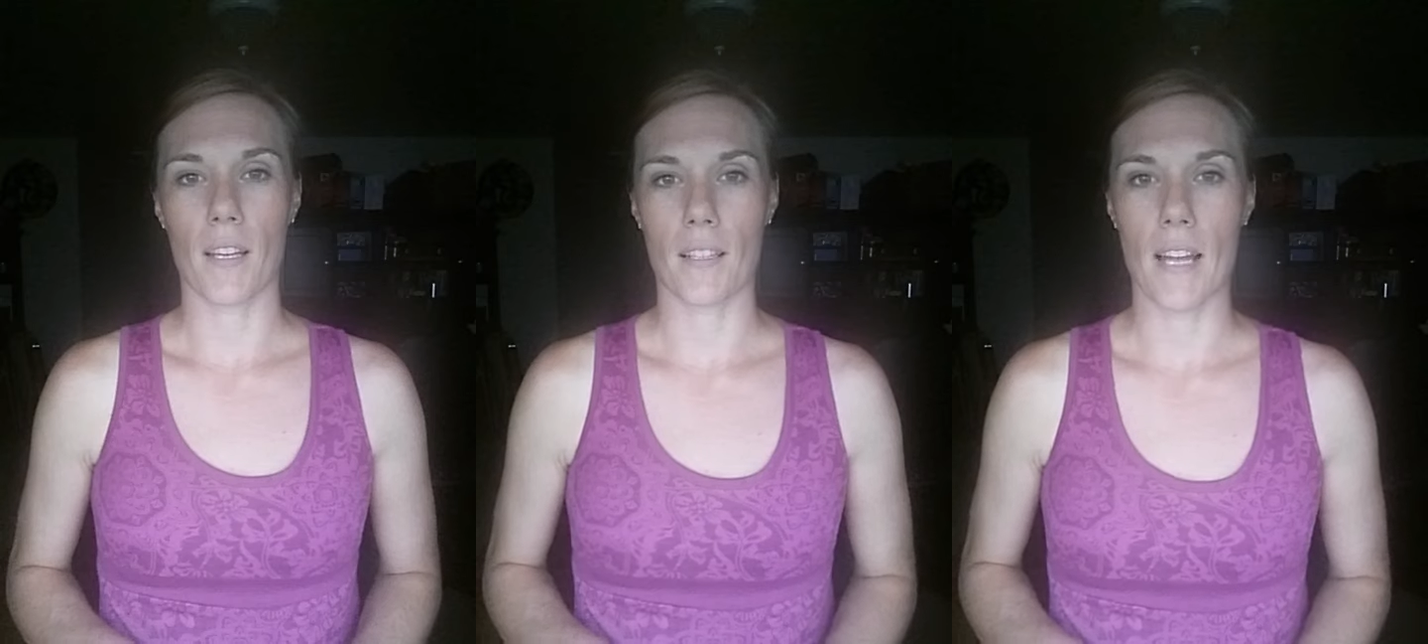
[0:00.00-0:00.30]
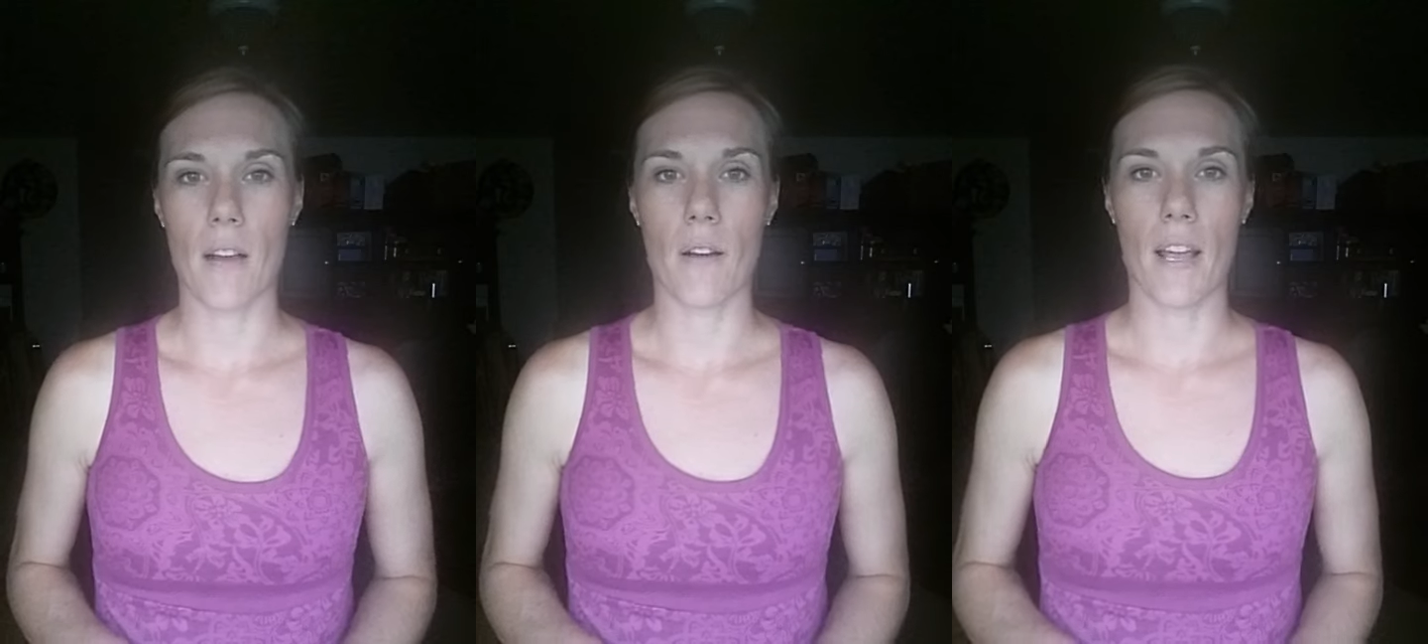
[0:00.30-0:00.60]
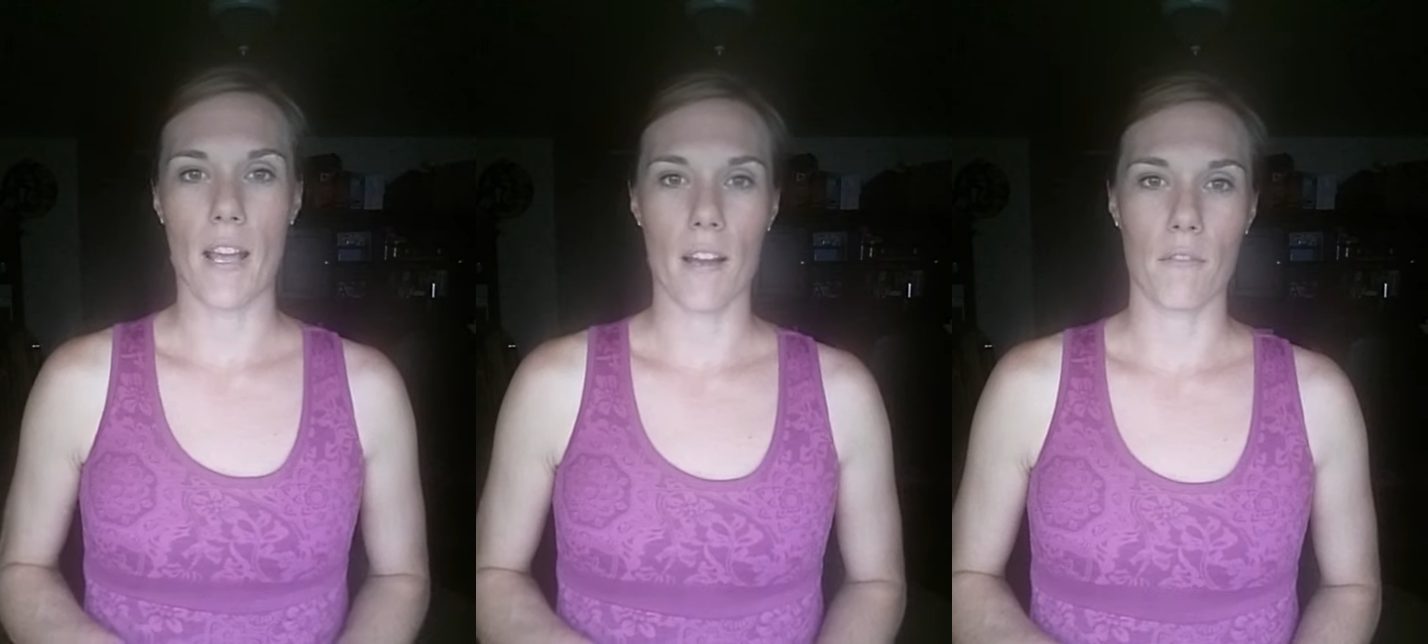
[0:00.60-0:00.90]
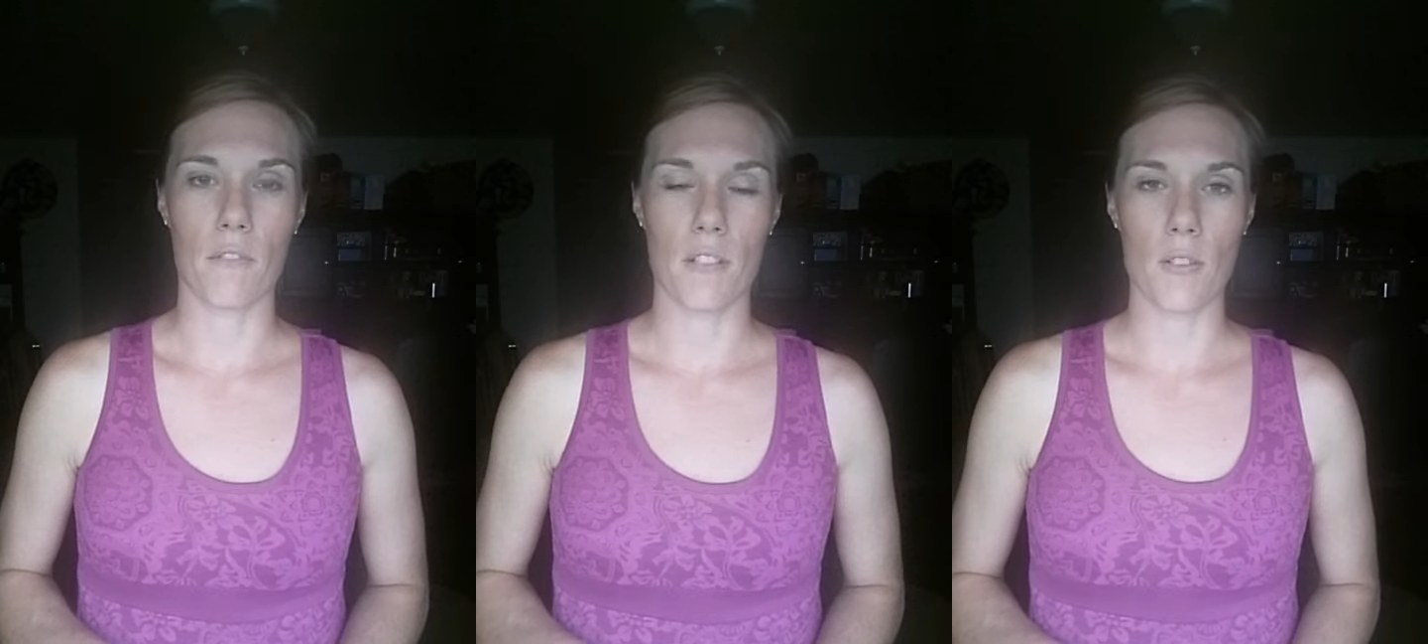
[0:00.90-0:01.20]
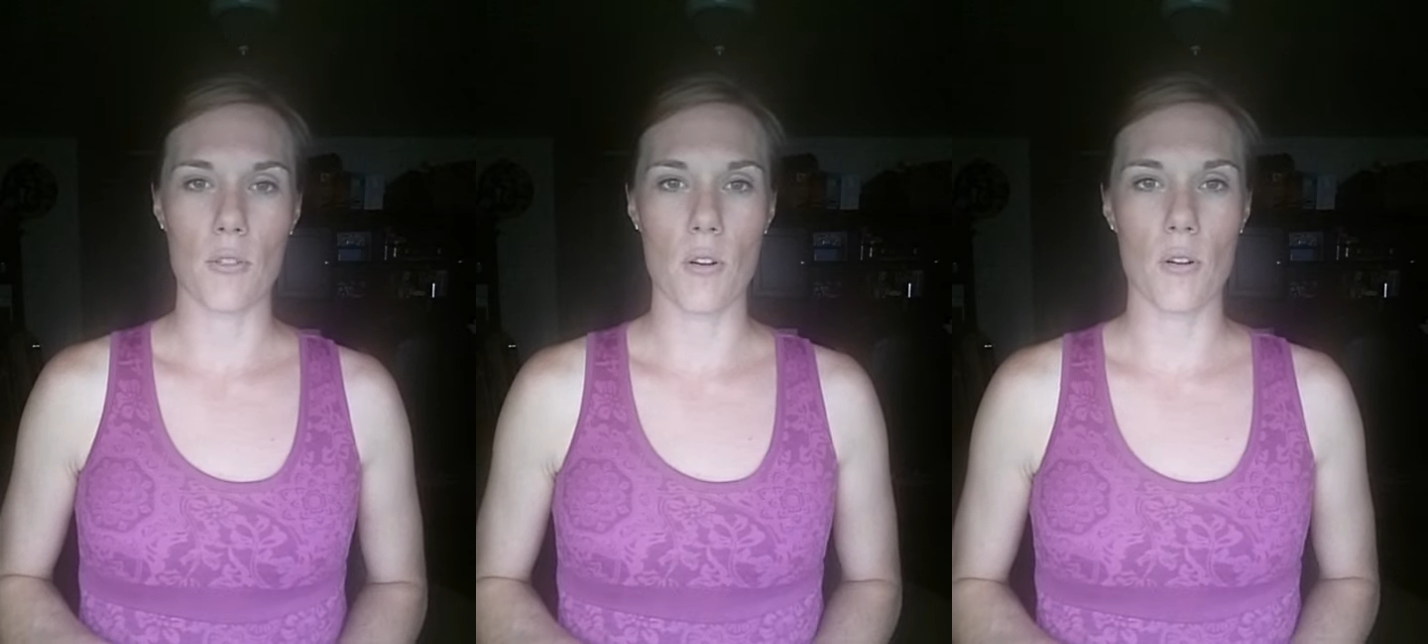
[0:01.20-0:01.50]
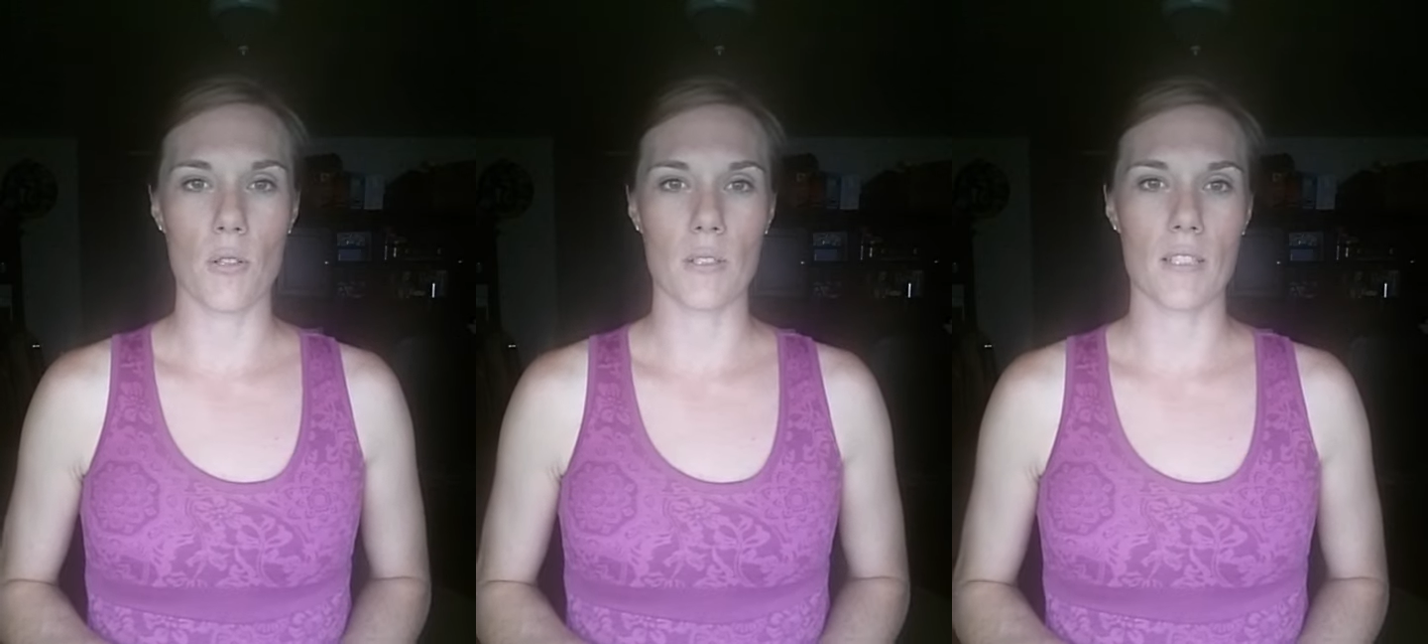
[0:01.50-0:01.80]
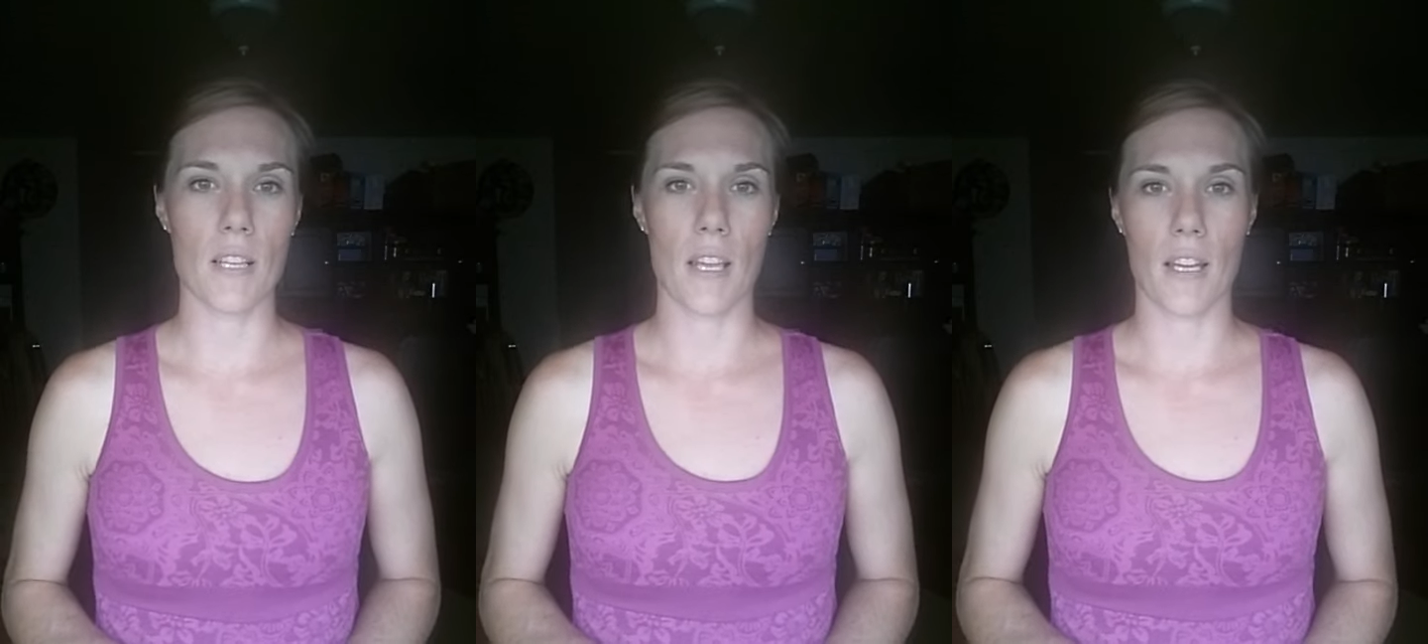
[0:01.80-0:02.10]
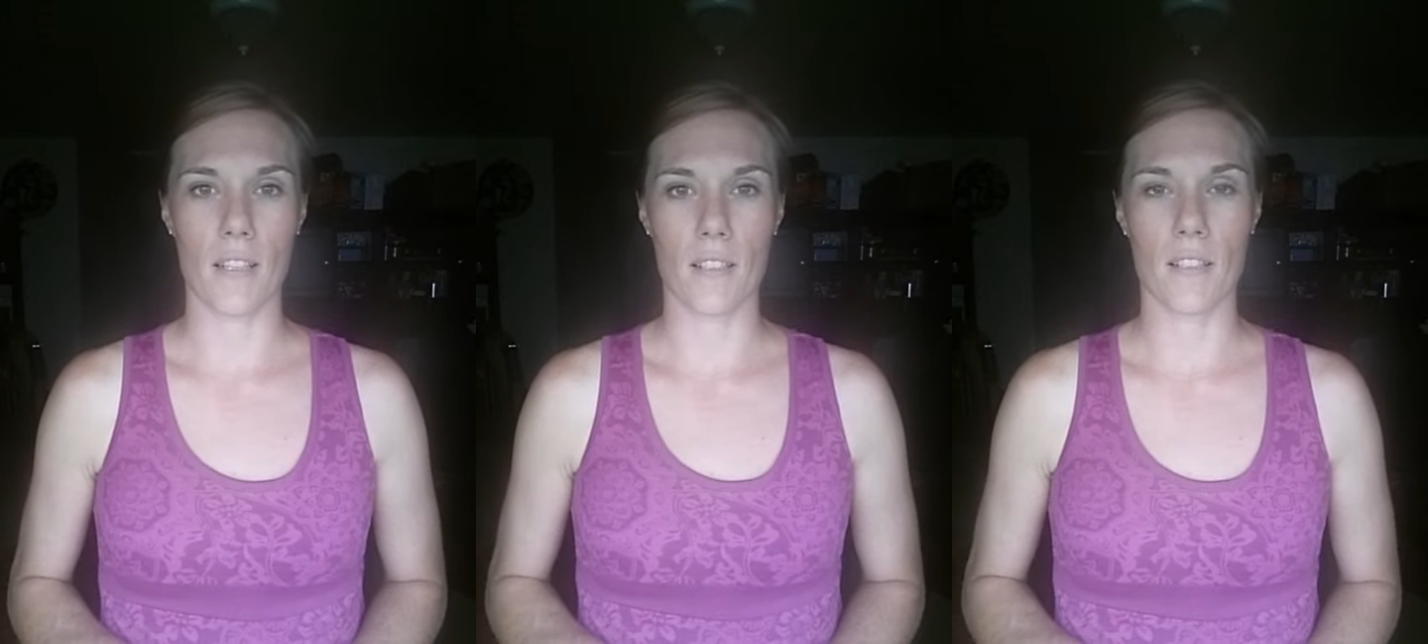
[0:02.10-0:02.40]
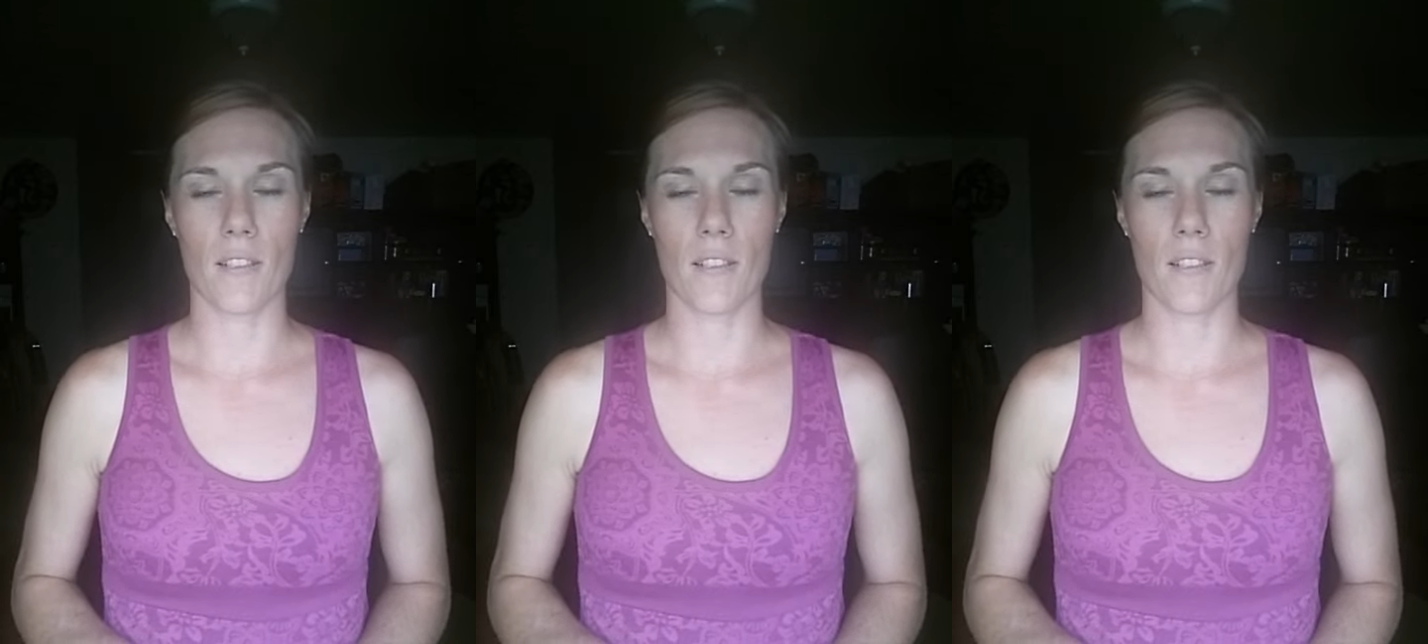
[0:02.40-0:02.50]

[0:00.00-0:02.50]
And now I have new goals and